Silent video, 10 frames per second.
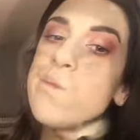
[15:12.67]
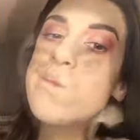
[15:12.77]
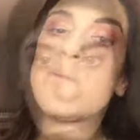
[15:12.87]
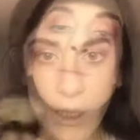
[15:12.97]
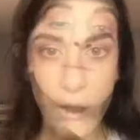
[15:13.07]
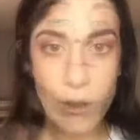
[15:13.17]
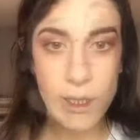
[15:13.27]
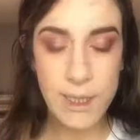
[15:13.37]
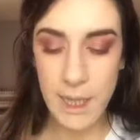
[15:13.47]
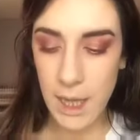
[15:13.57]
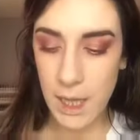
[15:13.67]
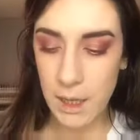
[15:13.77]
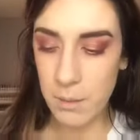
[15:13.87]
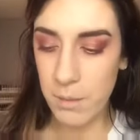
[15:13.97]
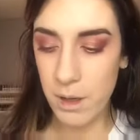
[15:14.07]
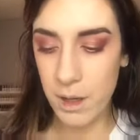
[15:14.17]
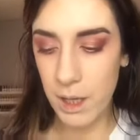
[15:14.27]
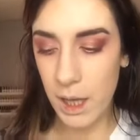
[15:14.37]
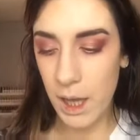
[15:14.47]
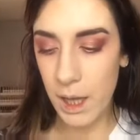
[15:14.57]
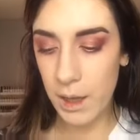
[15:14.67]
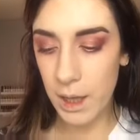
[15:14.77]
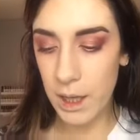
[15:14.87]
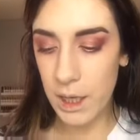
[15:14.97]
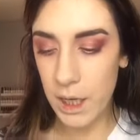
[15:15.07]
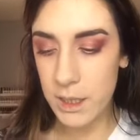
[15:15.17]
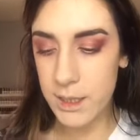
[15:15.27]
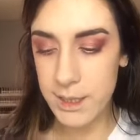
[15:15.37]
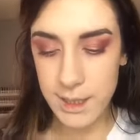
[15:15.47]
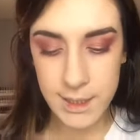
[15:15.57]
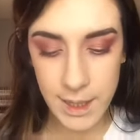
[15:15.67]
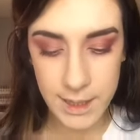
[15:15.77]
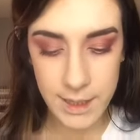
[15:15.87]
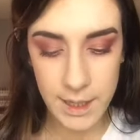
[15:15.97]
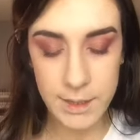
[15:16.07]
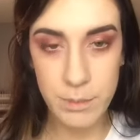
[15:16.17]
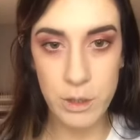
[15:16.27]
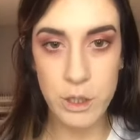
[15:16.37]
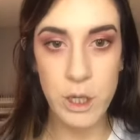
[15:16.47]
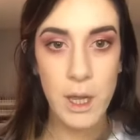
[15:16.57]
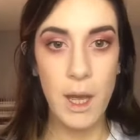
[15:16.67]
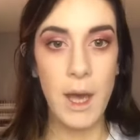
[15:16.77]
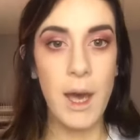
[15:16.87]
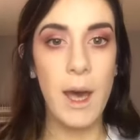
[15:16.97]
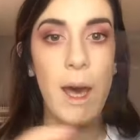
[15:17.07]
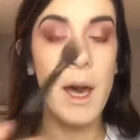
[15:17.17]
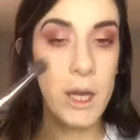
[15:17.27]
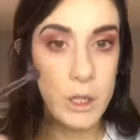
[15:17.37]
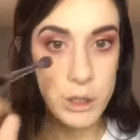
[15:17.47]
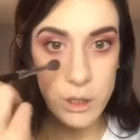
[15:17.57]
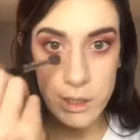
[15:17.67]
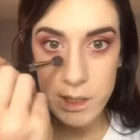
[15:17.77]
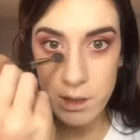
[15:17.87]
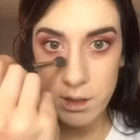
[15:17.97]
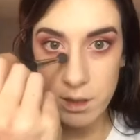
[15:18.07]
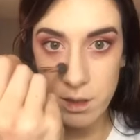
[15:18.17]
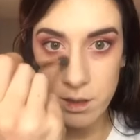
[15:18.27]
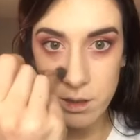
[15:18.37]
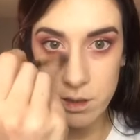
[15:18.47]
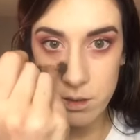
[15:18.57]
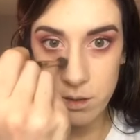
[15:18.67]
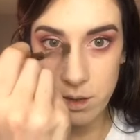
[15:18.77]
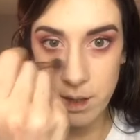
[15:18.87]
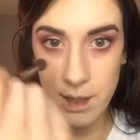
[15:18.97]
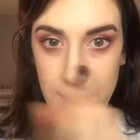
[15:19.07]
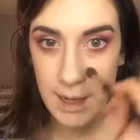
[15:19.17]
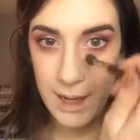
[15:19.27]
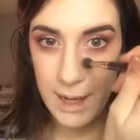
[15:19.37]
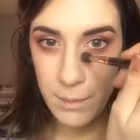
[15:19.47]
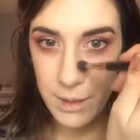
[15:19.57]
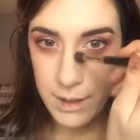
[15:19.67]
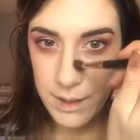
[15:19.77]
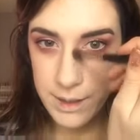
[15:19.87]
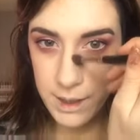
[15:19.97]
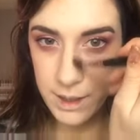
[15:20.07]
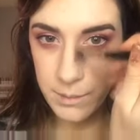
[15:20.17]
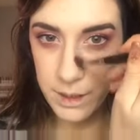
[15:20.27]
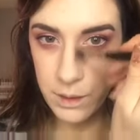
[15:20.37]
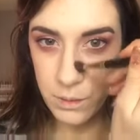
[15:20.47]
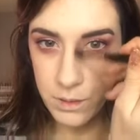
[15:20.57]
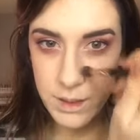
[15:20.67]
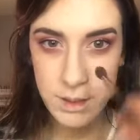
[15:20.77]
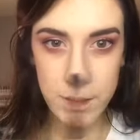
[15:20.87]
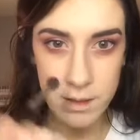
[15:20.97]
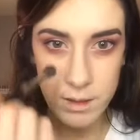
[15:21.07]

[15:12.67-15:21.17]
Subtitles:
I'm actually going to take my Inglot 6SS brush and just contour a little bit of the side of my nose.